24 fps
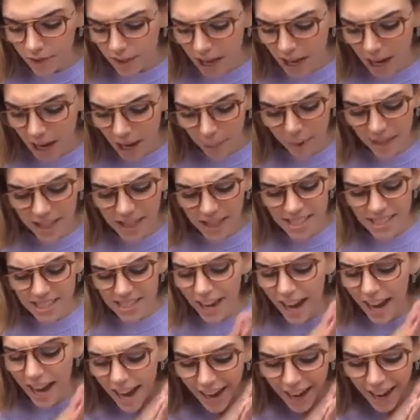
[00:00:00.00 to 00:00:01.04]
I met this
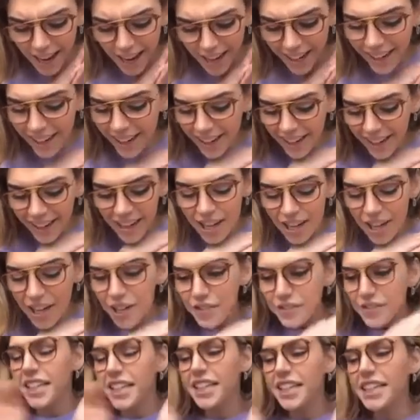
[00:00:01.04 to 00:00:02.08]
guy,
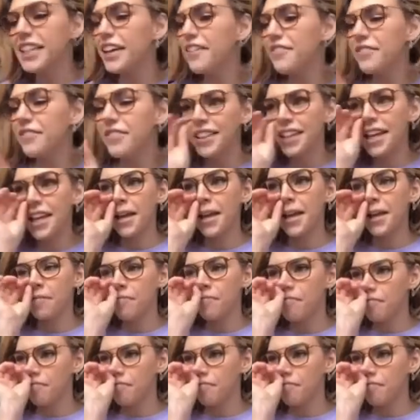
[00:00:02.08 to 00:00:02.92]
fell in love with him.